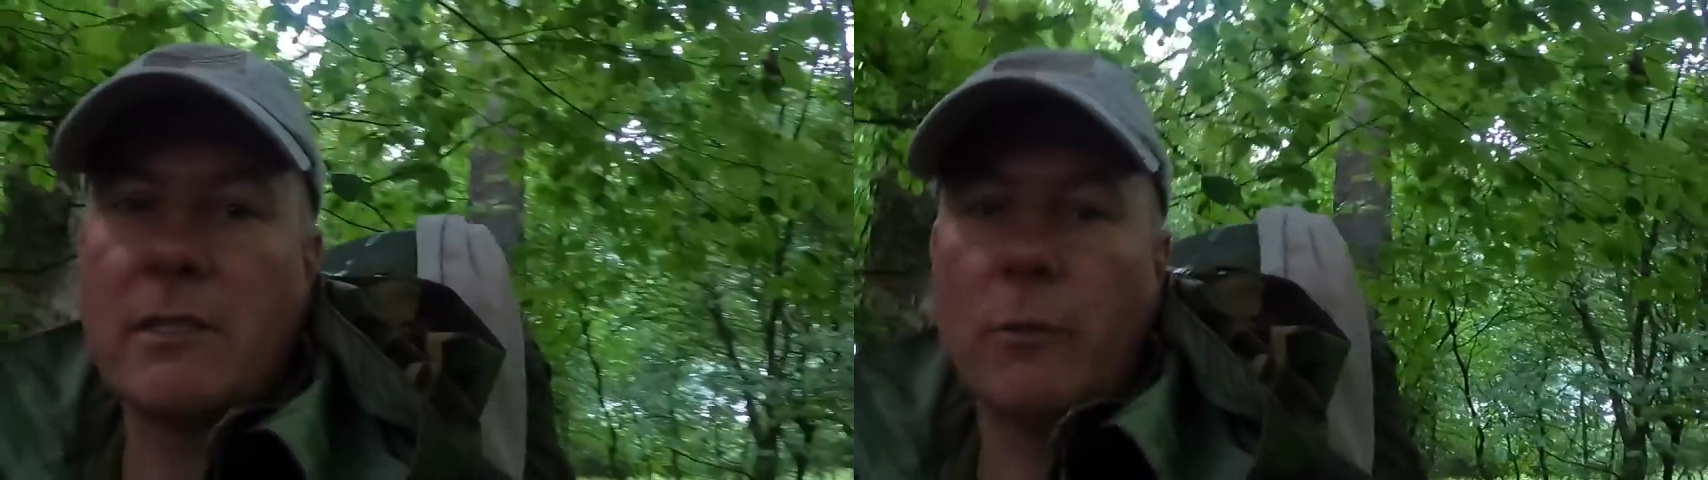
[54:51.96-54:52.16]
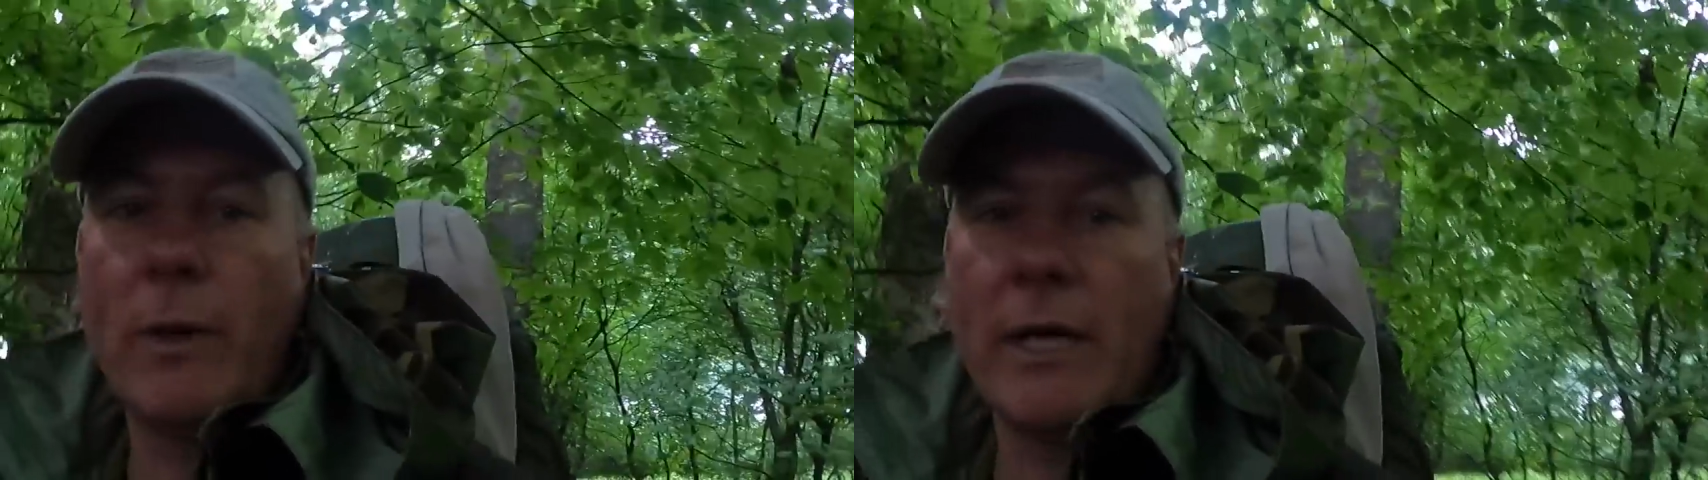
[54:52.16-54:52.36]

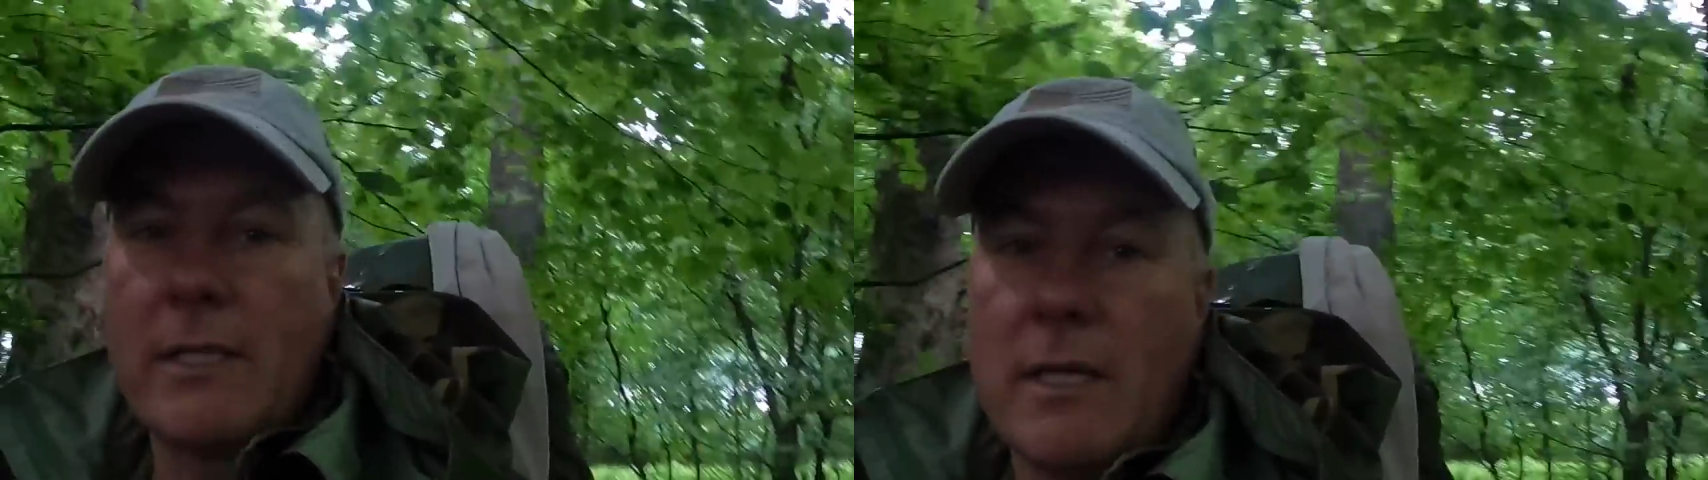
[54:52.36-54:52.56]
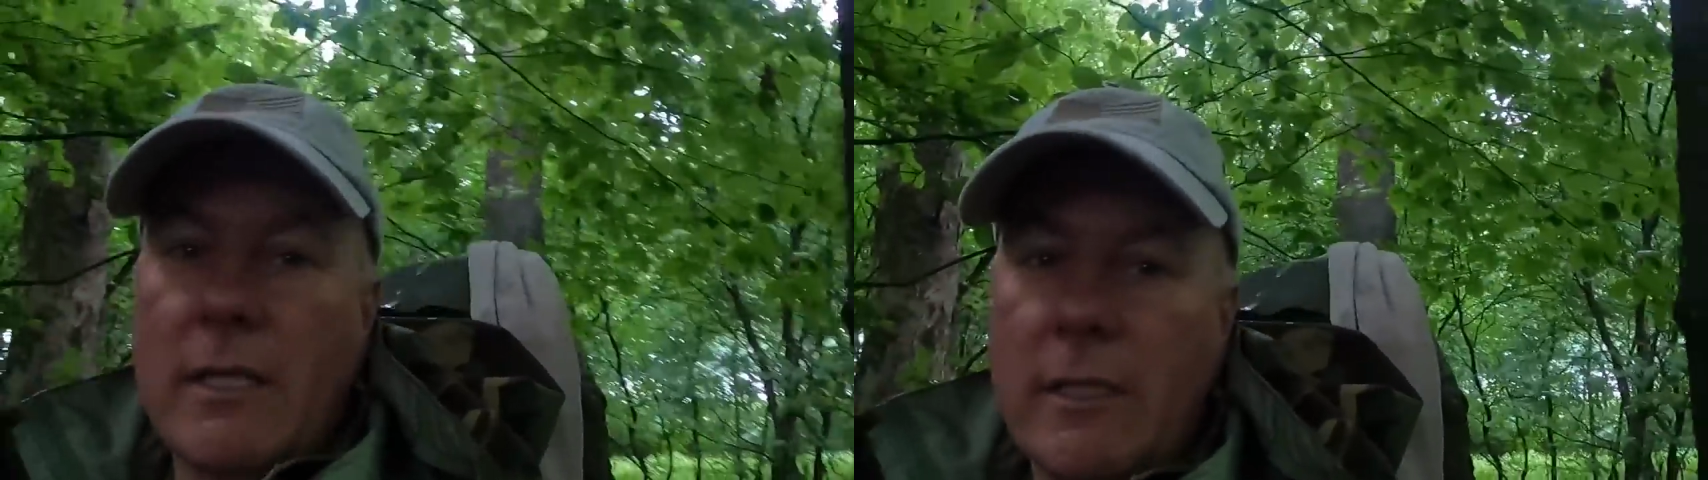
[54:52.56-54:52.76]
still where that
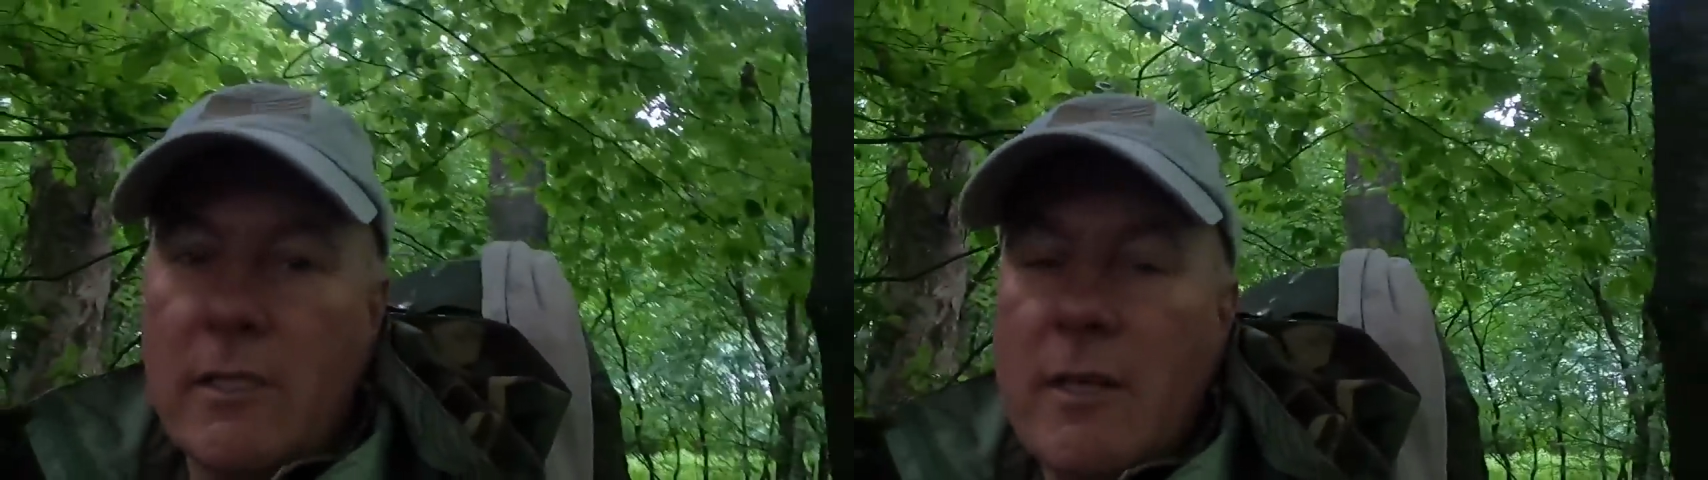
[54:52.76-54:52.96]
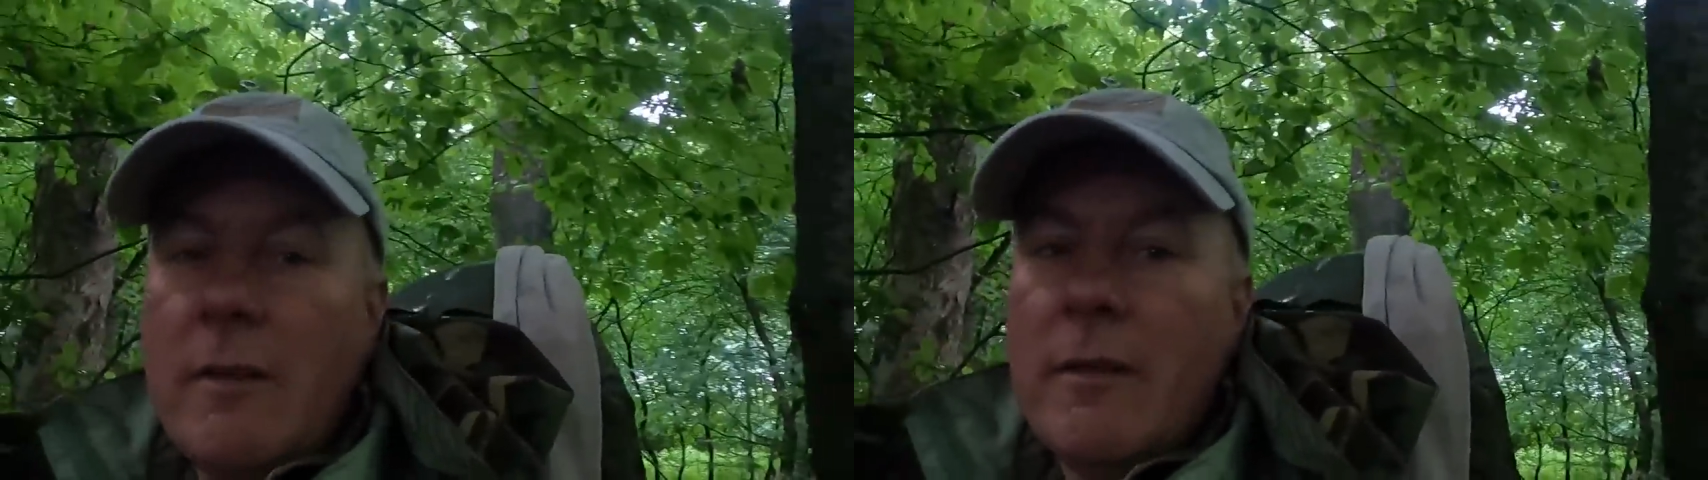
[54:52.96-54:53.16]
tight
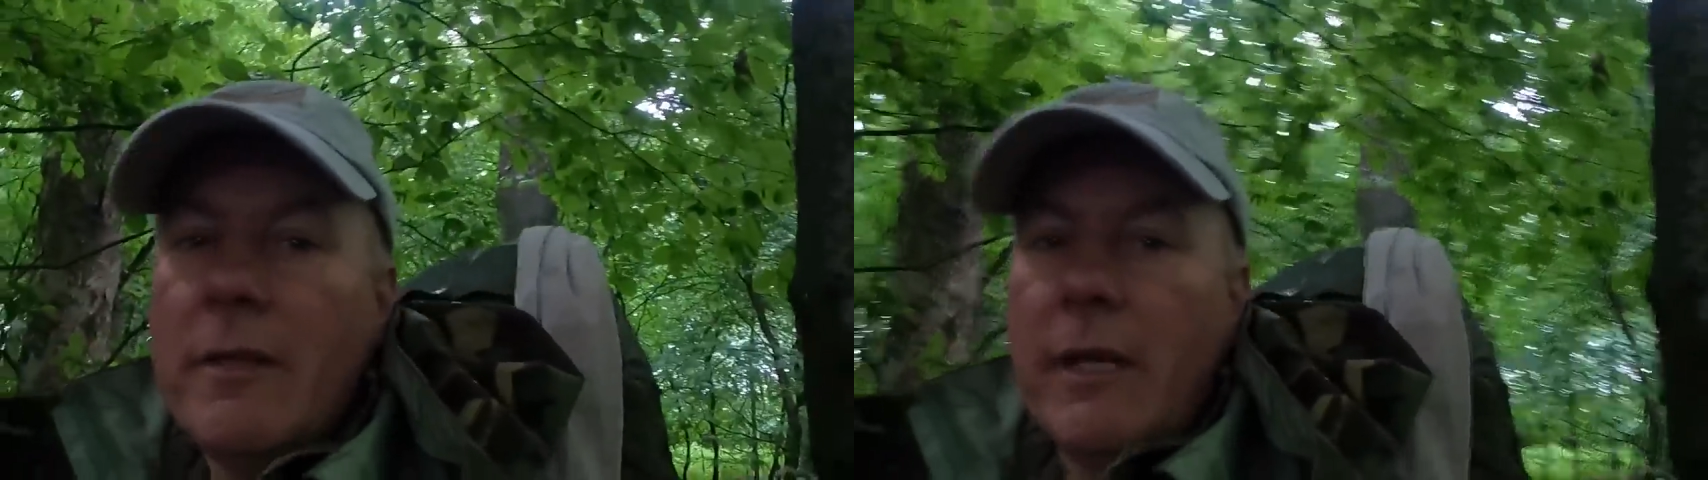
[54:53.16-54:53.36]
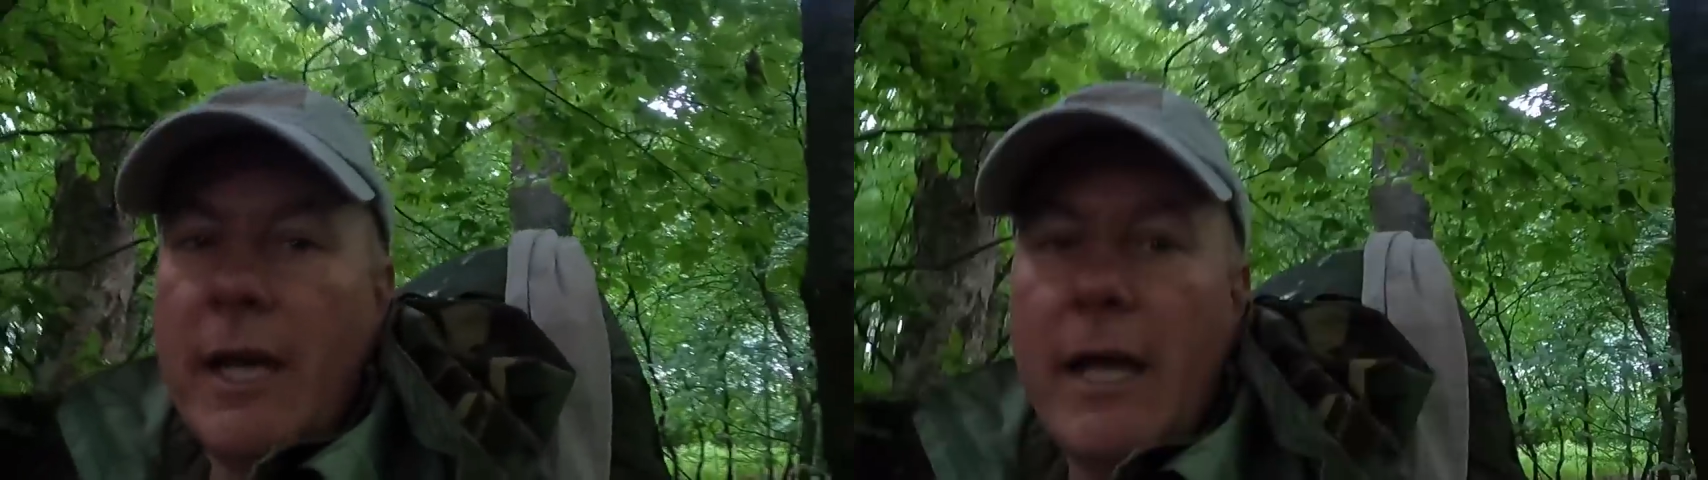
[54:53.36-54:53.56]
is
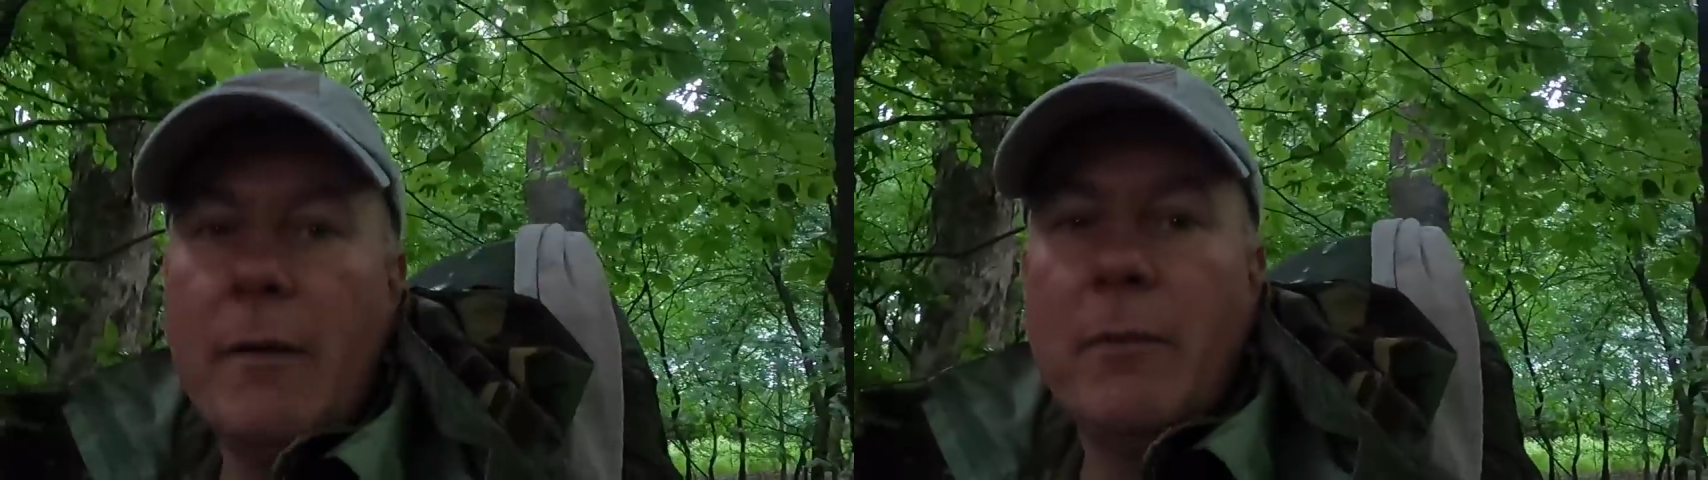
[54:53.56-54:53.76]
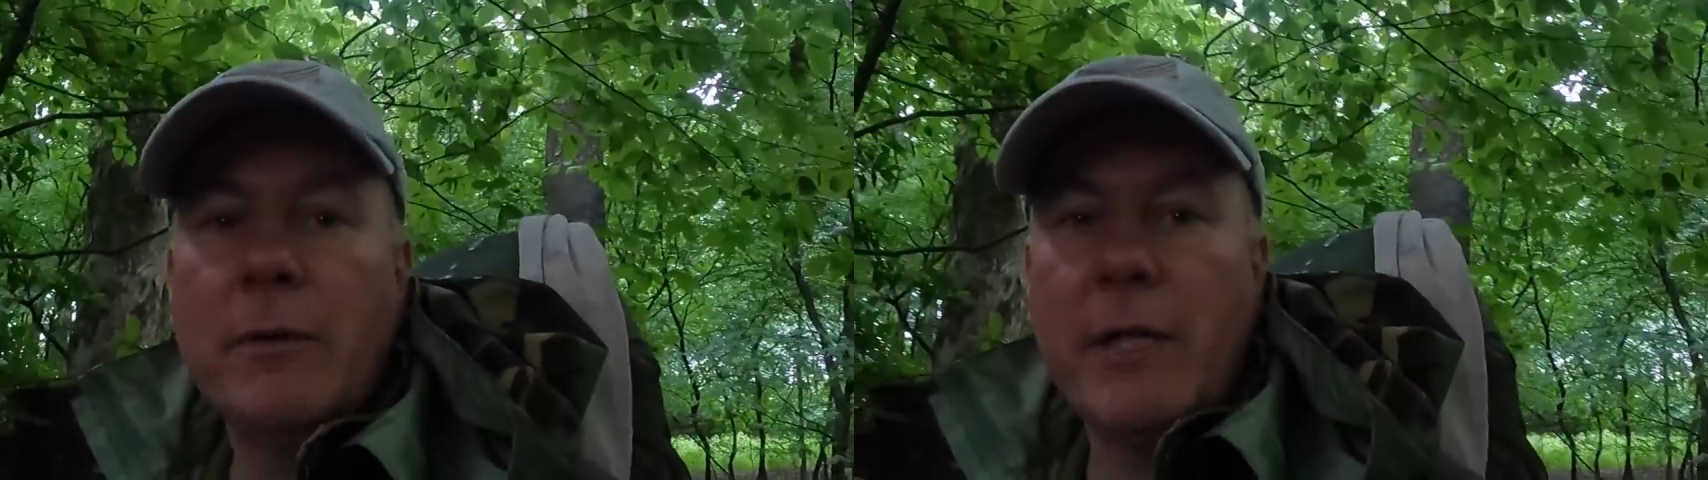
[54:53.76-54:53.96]

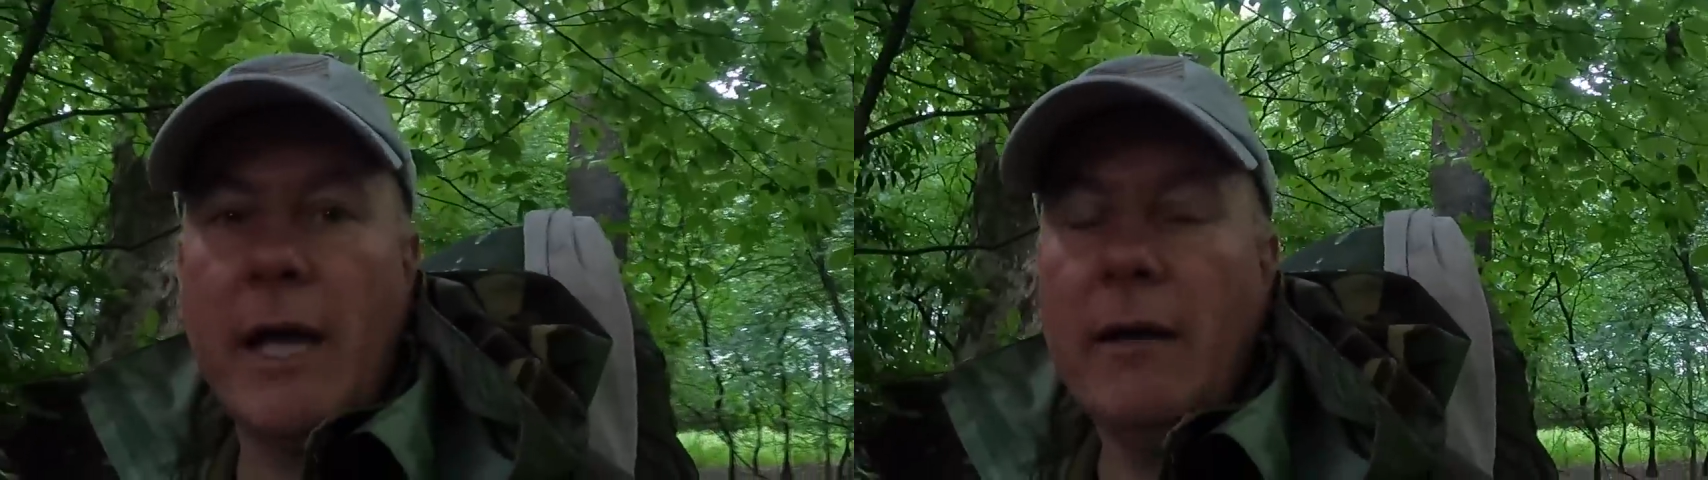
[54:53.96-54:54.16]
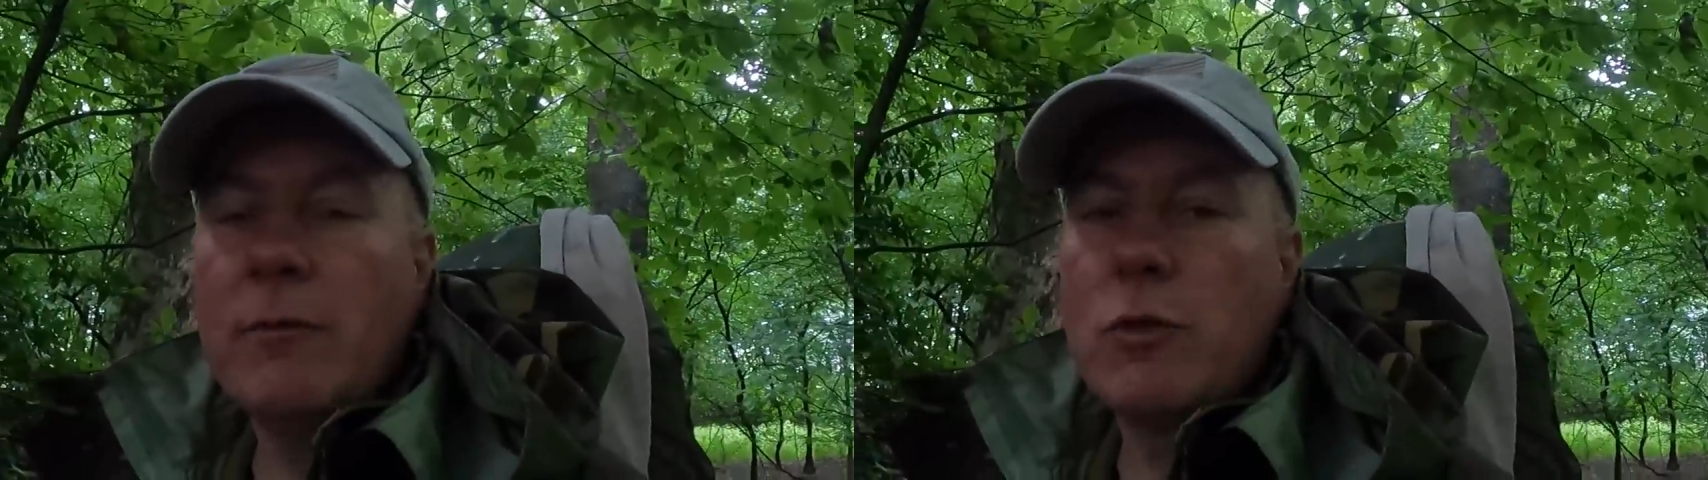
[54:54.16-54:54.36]
um yeah